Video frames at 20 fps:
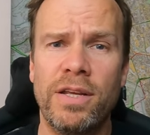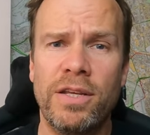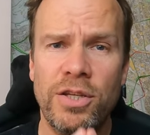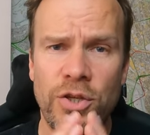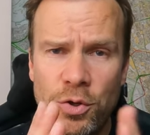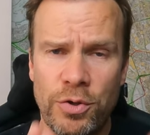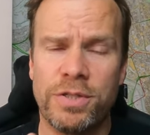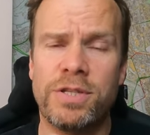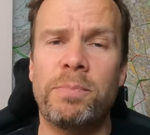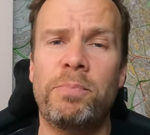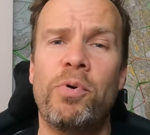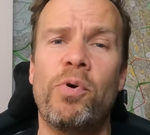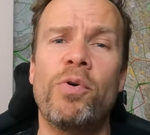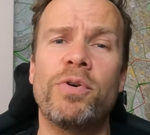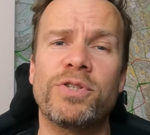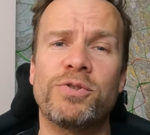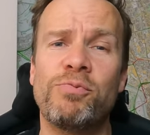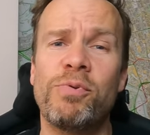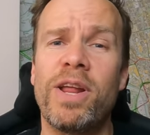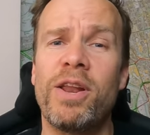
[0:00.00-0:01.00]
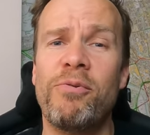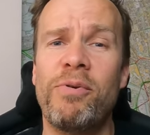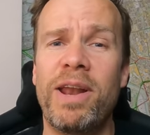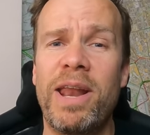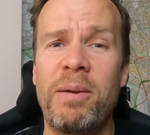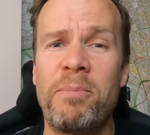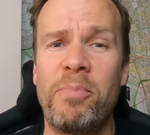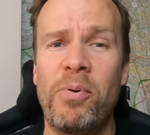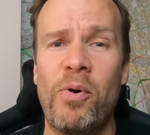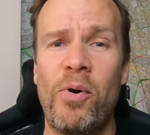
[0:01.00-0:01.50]
Your support's really,
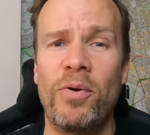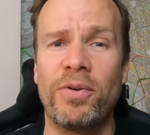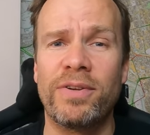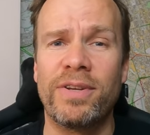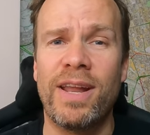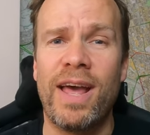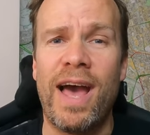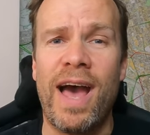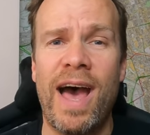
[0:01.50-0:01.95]
really important.